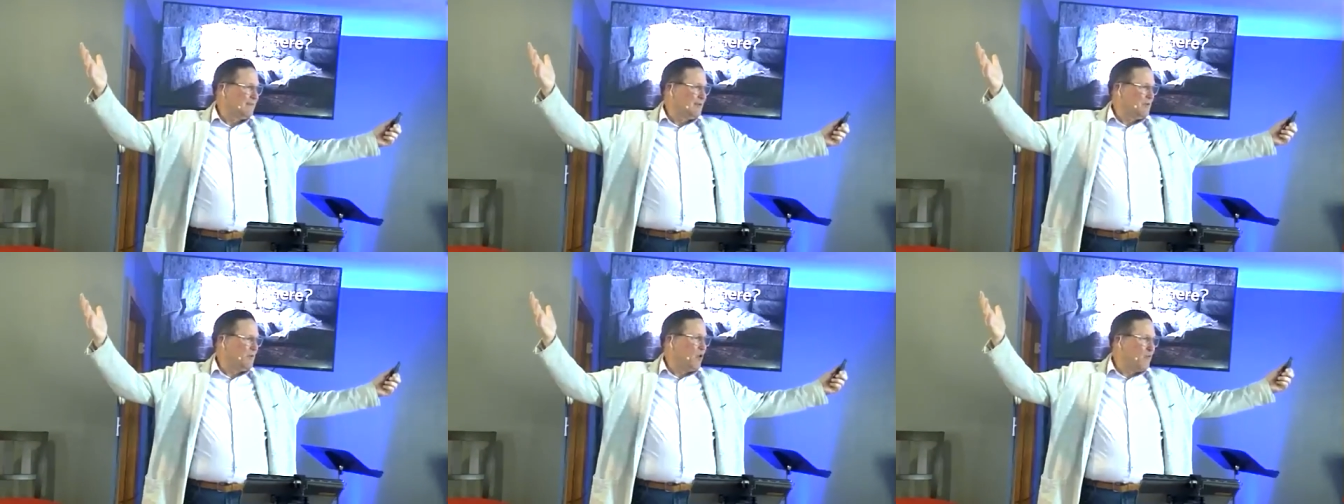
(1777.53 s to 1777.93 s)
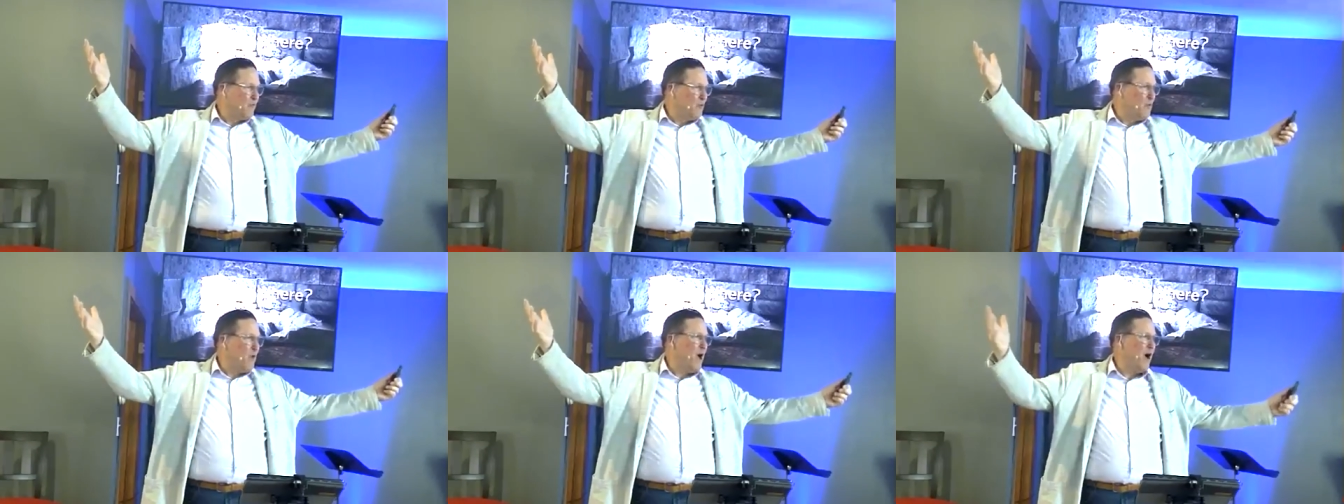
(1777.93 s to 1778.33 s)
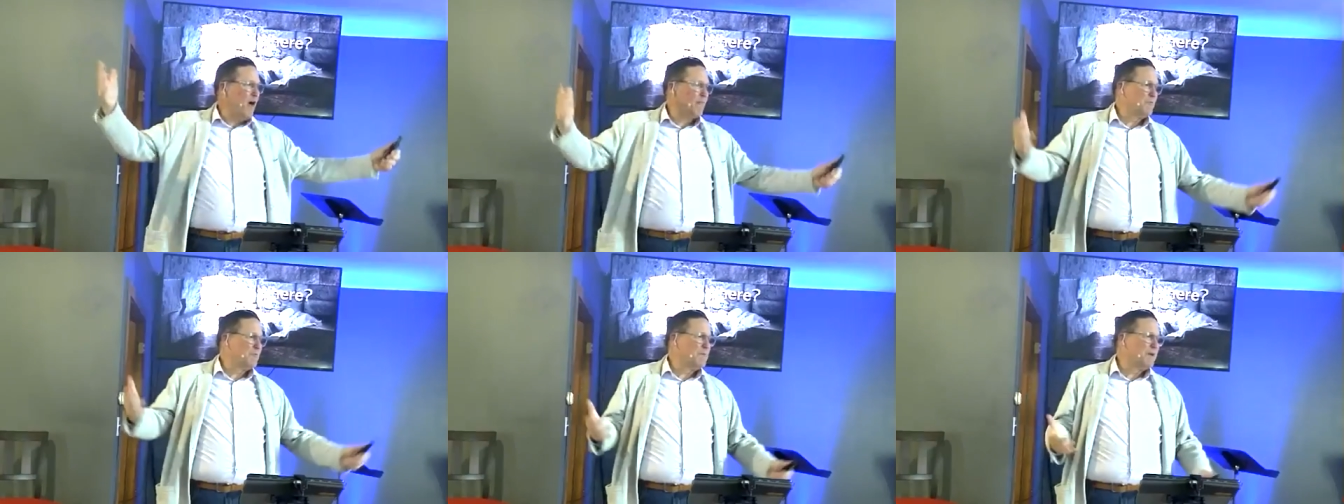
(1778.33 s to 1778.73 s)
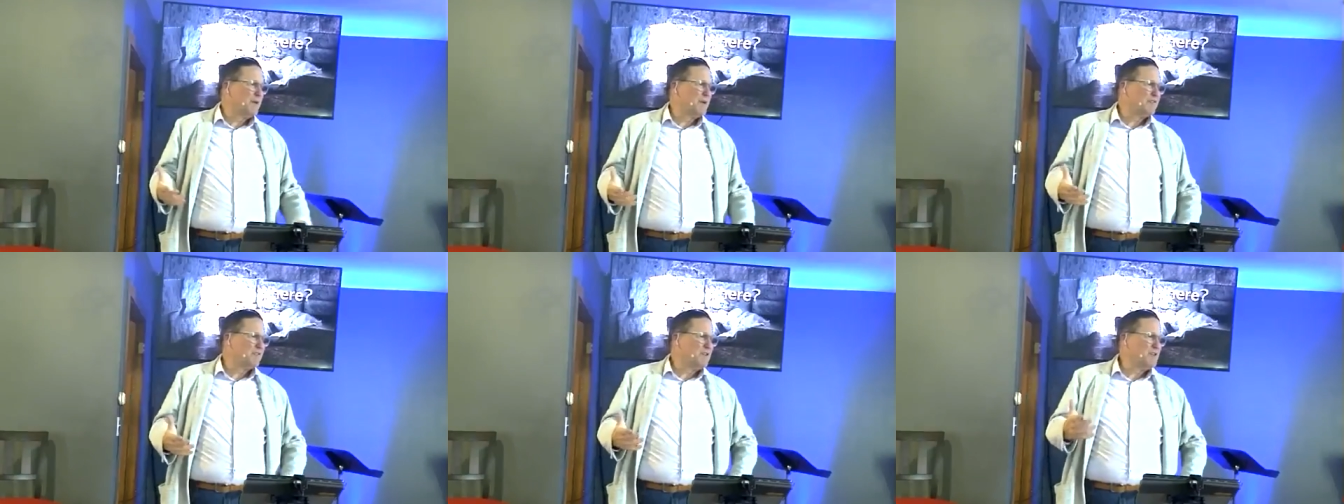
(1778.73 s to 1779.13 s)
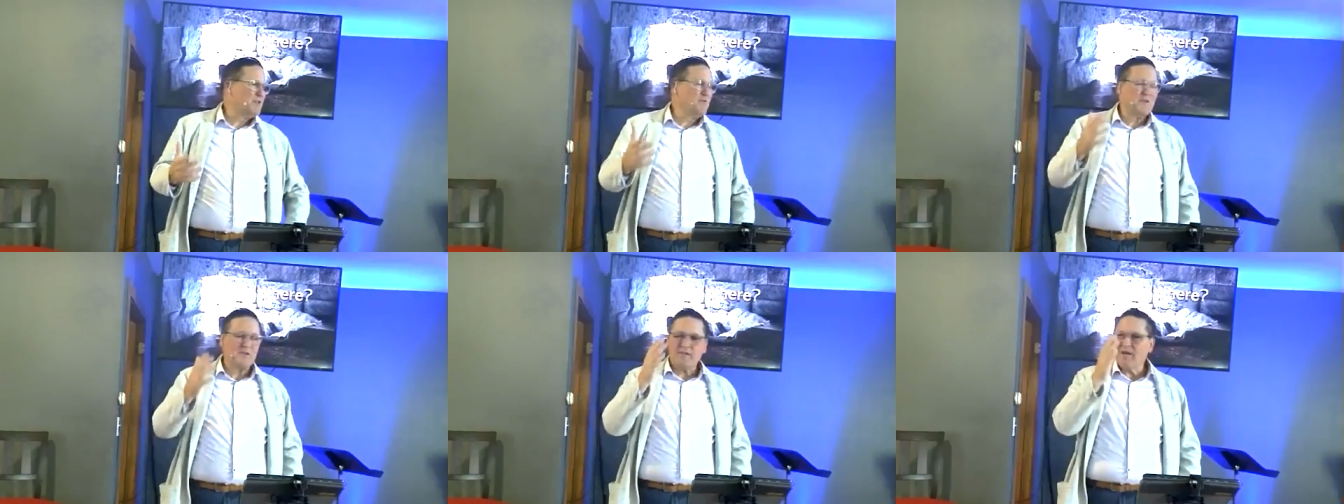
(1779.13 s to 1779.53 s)
They were overwhelmed because they
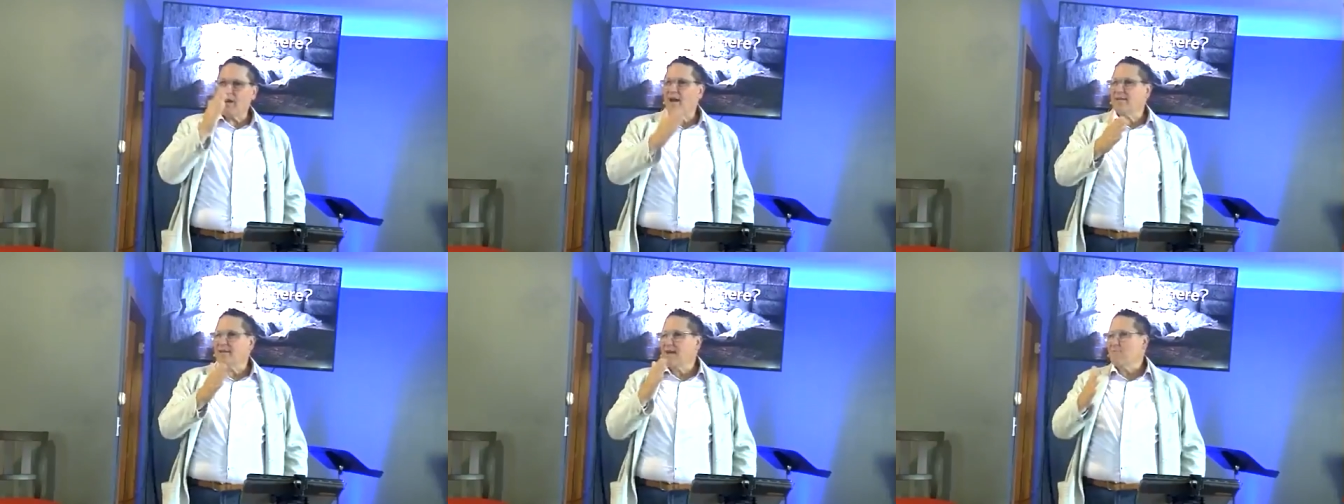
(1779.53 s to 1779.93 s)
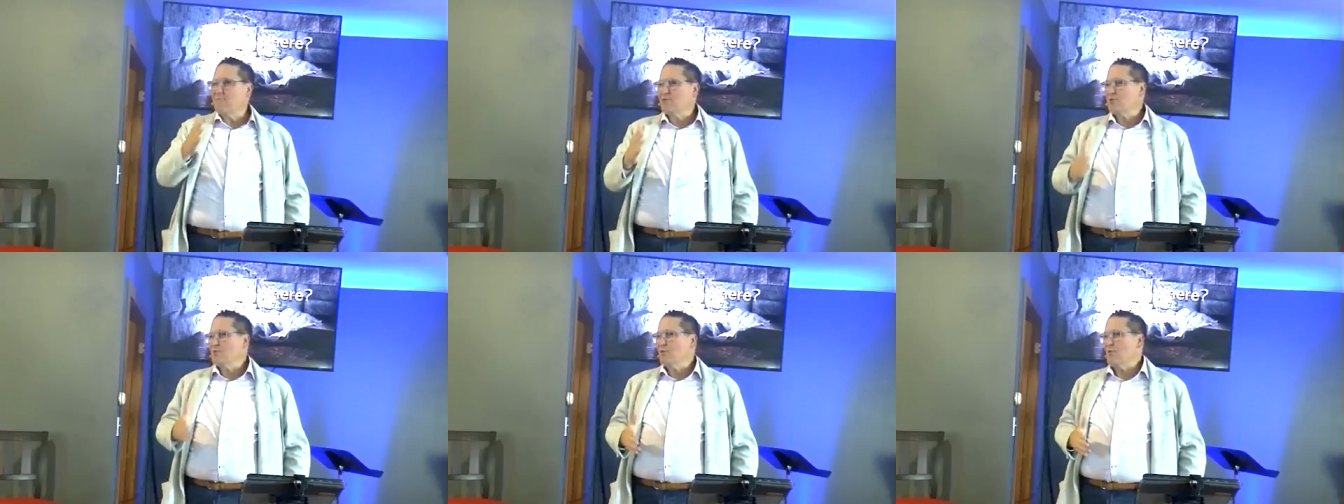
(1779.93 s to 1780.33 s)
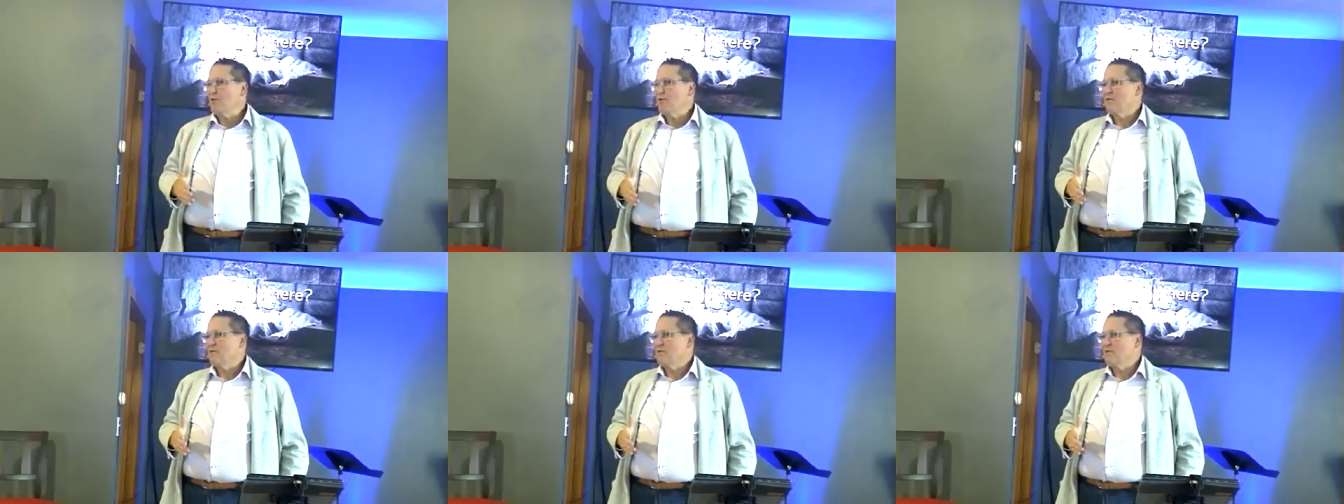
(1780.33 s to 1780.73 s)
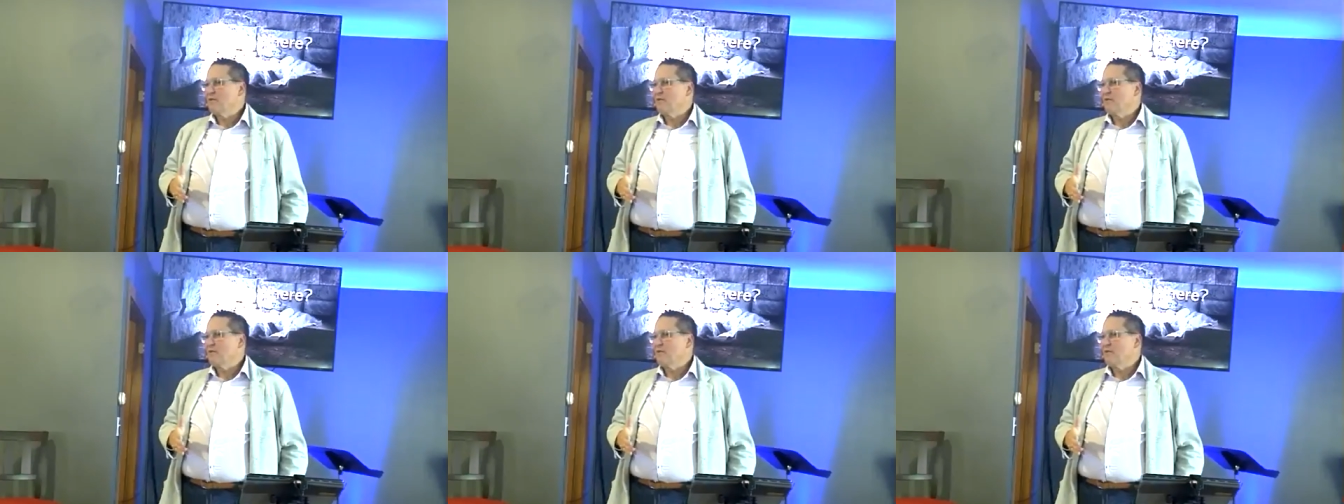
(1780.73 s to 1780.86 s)
knew that God kept his word.